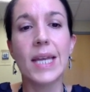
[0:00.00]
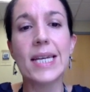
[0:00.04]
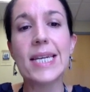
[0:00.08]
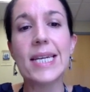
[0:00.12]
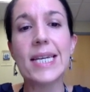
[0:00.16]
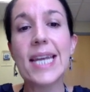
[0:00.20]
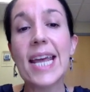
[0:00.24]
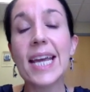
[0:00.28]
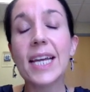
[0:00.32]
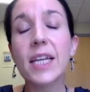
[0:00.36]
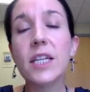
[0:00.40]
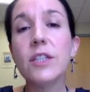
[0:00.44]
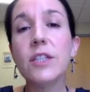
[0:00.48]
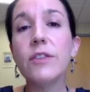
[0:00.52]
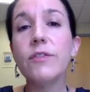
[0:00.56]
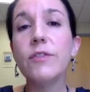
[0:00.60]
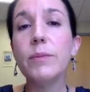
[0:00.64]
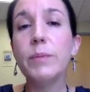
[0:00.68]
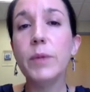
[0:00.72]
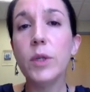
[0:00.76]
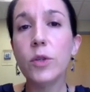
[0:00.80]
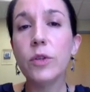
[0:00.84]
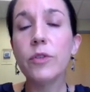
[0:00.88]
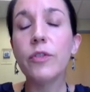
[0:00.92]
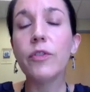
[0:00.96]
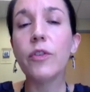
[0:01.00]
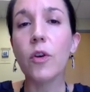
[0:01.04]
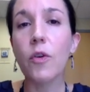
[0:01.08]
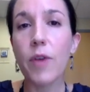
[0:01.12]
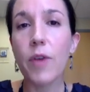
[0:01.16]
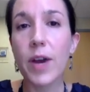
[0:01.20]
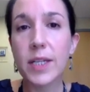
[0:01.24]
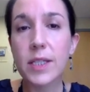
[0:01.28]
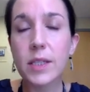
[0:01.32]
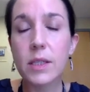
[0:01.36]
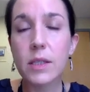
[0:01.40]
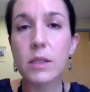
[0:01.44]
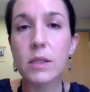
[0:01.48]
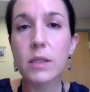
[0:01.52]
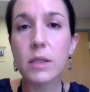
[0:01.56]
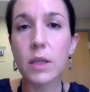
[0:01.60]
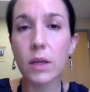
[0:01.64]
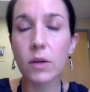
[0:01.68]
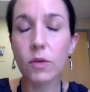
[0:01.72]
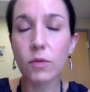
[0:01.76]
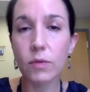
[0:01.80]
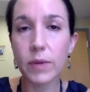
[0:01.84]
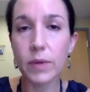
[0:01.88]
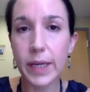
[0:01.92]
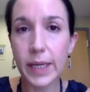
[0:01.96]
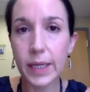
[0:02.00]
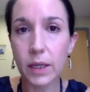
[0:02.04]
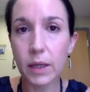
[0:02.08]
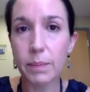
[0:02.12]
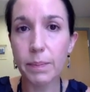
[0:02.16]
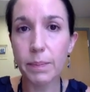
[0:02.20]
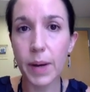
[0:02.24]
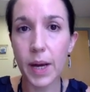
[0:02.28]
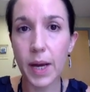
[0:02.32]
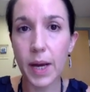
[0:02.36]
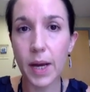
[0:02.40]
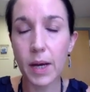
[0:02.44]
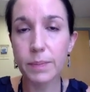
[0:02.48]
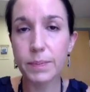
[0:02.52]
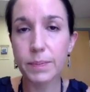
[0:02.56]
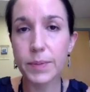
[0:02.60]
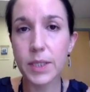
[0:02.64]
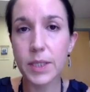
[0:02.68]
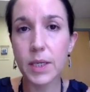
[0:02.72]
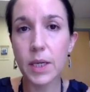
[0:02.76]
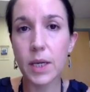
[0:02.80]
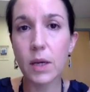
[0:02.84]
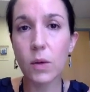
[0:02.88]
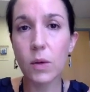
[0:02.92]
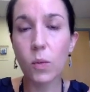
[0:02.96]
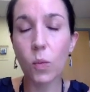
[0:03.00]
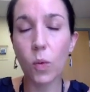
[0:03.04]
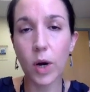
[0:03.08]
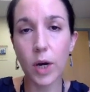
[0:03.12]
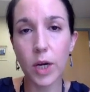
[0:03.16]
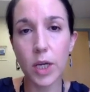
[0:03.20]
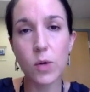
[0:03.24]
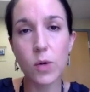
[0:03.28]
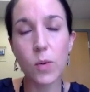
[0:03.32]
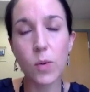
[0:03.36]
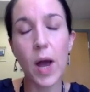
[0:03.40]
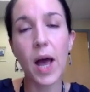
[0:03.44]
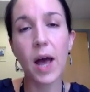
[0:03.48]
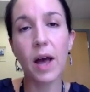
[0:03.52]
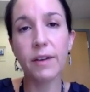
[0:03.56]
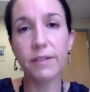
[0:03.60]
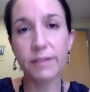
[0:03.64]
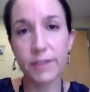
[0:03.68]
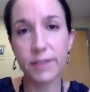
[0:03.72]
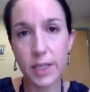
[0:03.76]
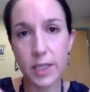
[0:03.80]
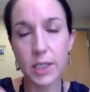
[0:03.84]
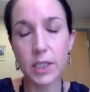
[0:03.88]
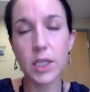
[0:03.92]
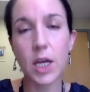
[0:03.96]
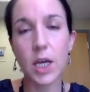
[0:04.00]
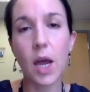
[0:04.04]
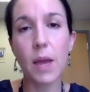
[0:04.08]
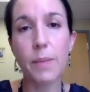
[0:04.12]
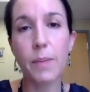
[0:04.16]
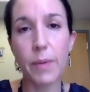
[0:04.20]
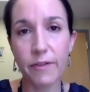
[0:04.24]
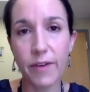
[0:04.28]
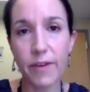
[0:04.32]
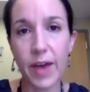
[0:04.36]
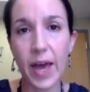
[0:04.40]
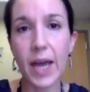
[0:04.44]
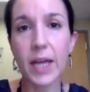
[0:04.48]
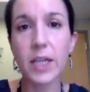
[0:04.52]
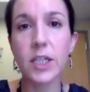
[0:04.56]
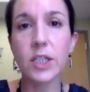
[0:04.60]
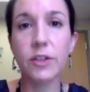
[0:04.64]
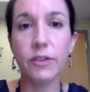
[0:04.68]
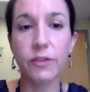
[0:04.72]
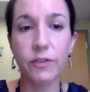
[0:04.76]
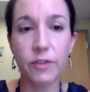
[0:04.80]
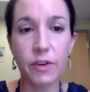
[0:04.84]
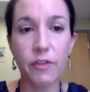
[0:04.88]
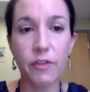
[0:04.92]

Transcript: Negative immunofluorescence on a renal biopsy where you have this type of active